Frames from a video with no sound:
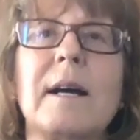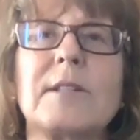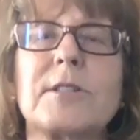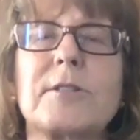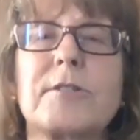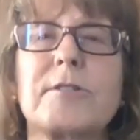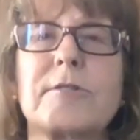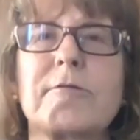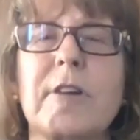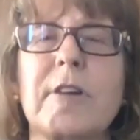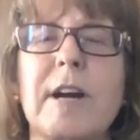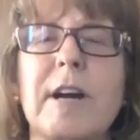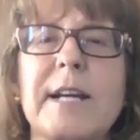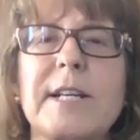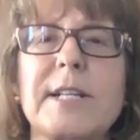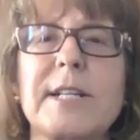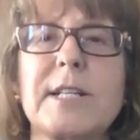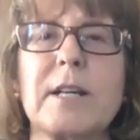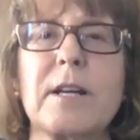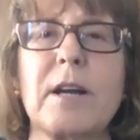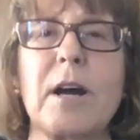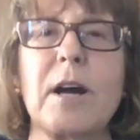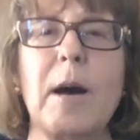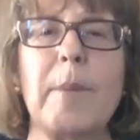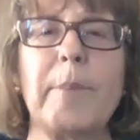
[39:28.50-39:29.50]
trying to
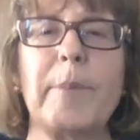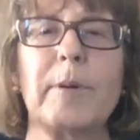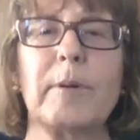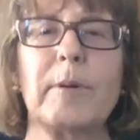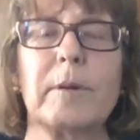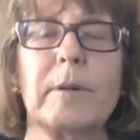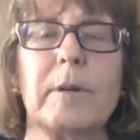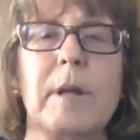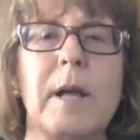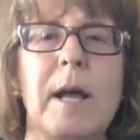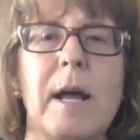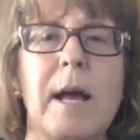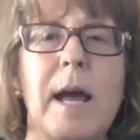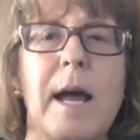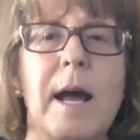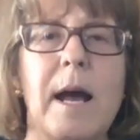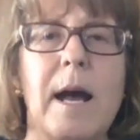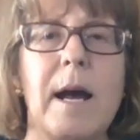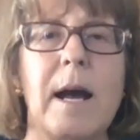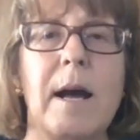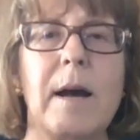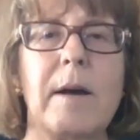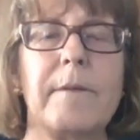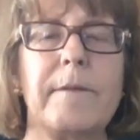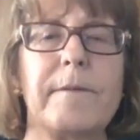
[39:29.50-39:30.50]
couple
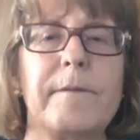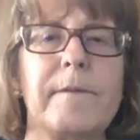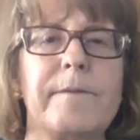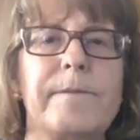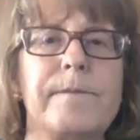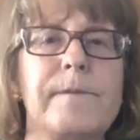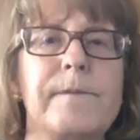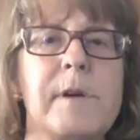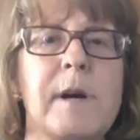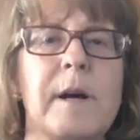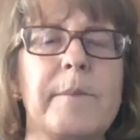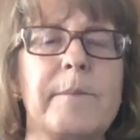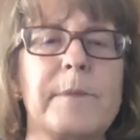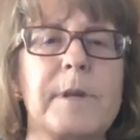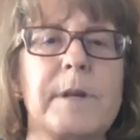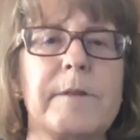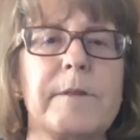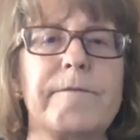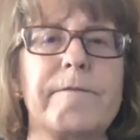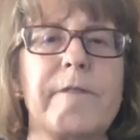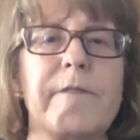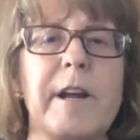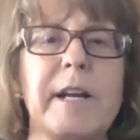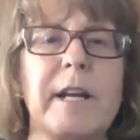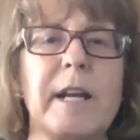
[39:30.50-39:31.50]

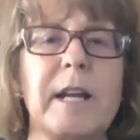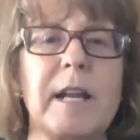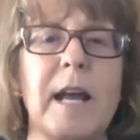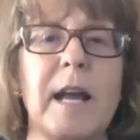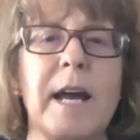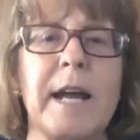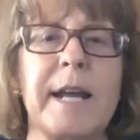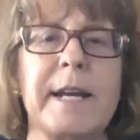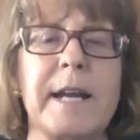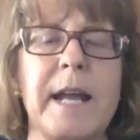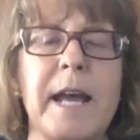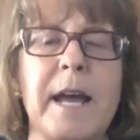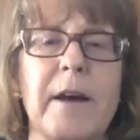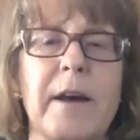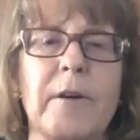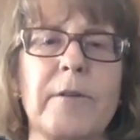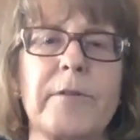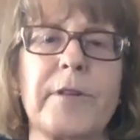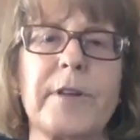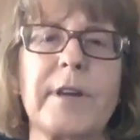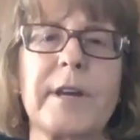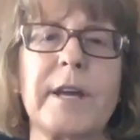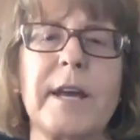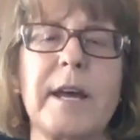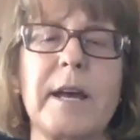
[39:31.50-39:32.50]
frontline
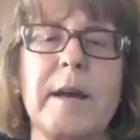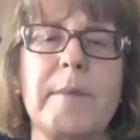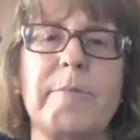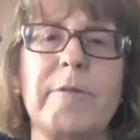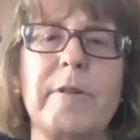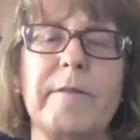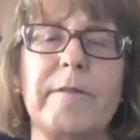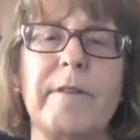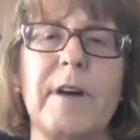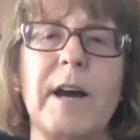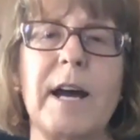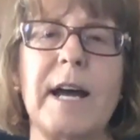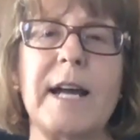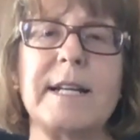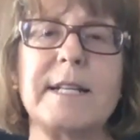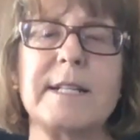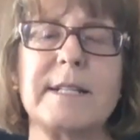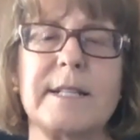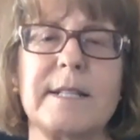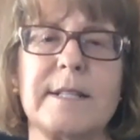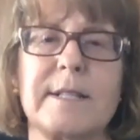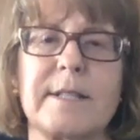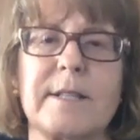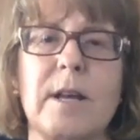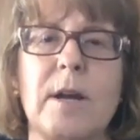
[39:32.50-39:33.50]
healthcare
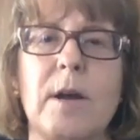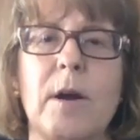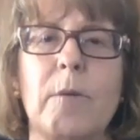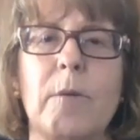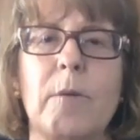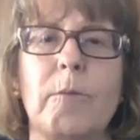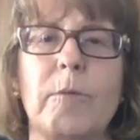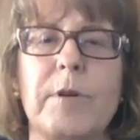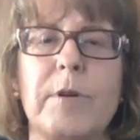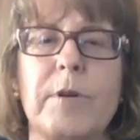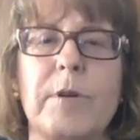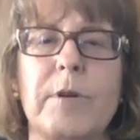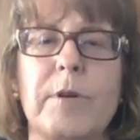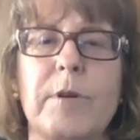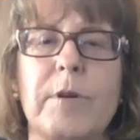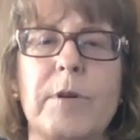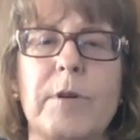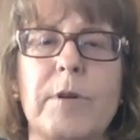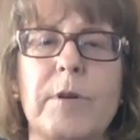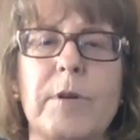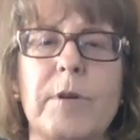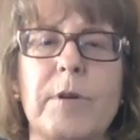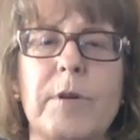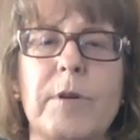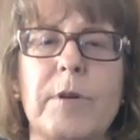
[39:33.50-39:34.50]
providers with
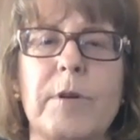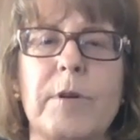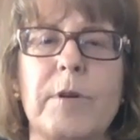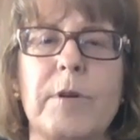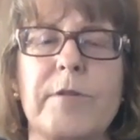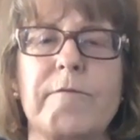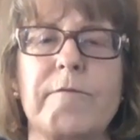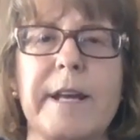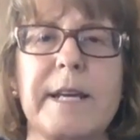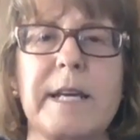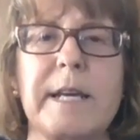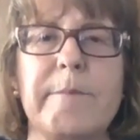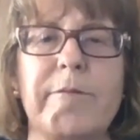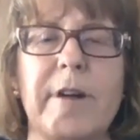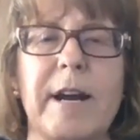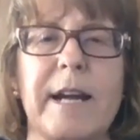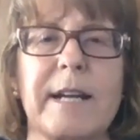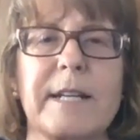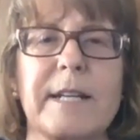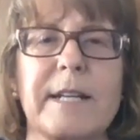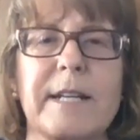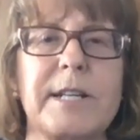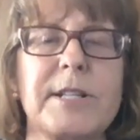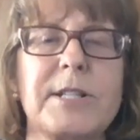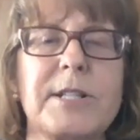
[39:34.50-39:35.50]
Reiki
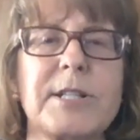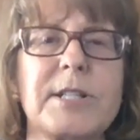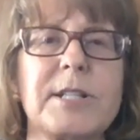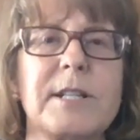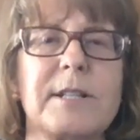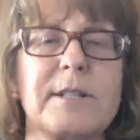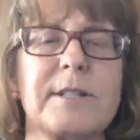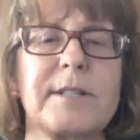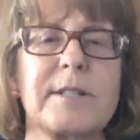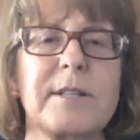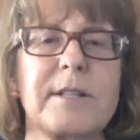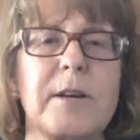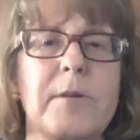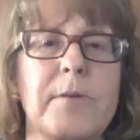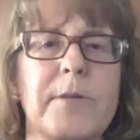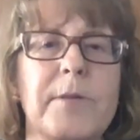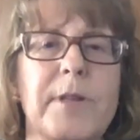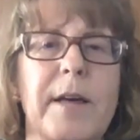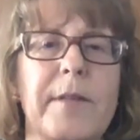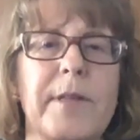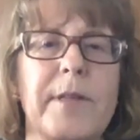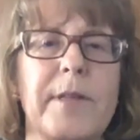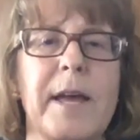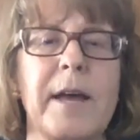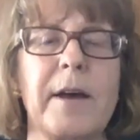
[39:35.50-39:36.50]
practitioners, so
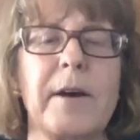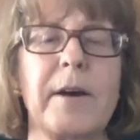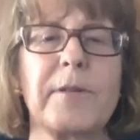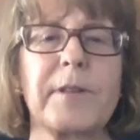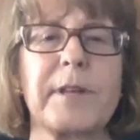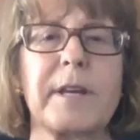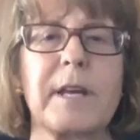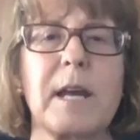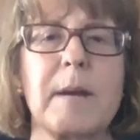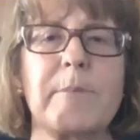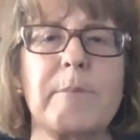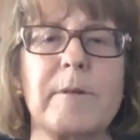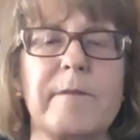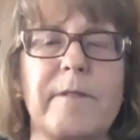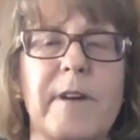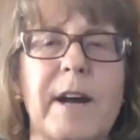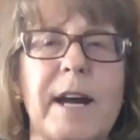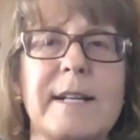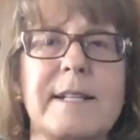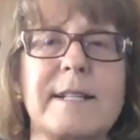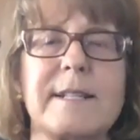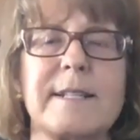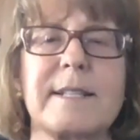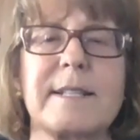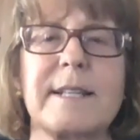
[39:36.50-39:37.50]
that the healthcare
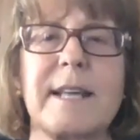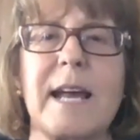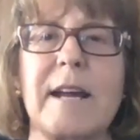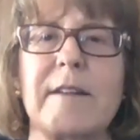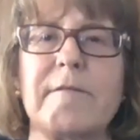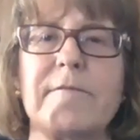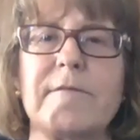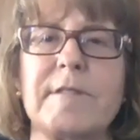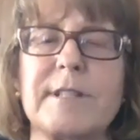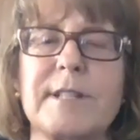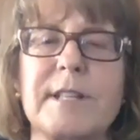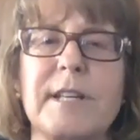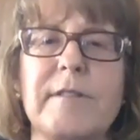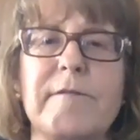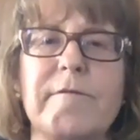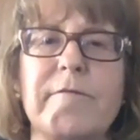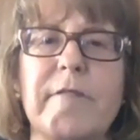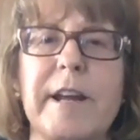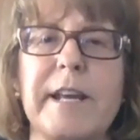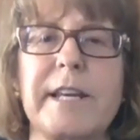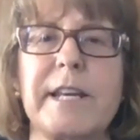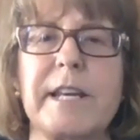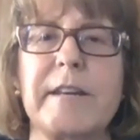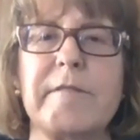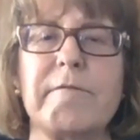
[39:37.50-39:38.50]
providers can receive
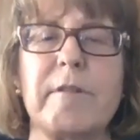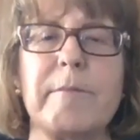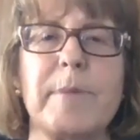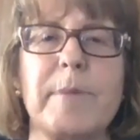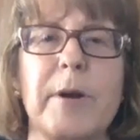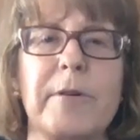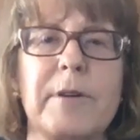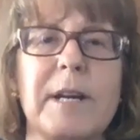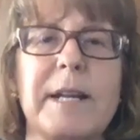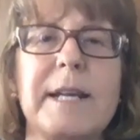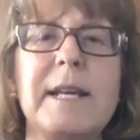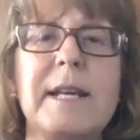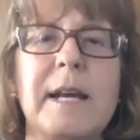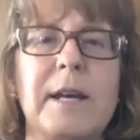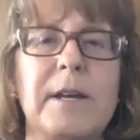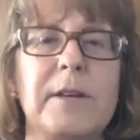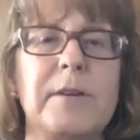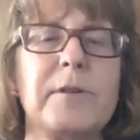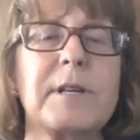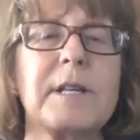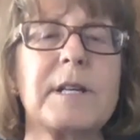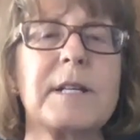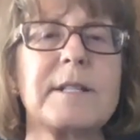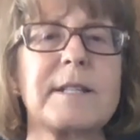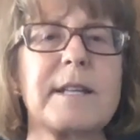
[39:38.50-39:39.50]
Reiki remotely. You can
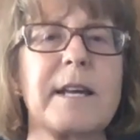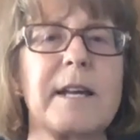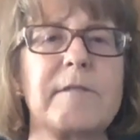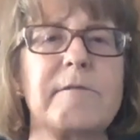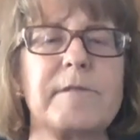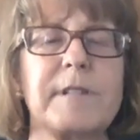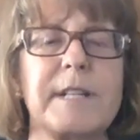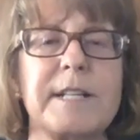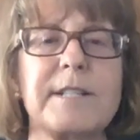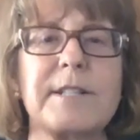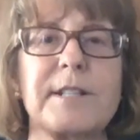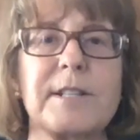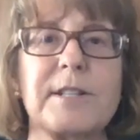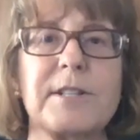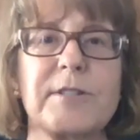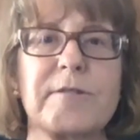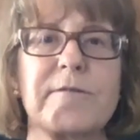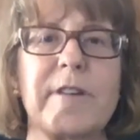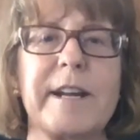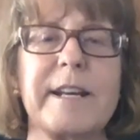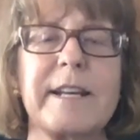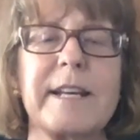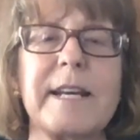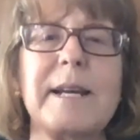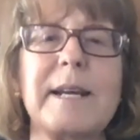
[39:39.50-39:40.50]
send distance
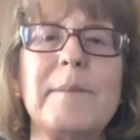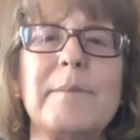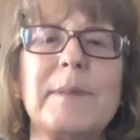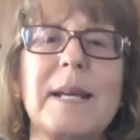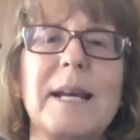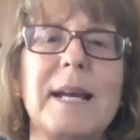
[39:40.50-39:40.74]
Reiki.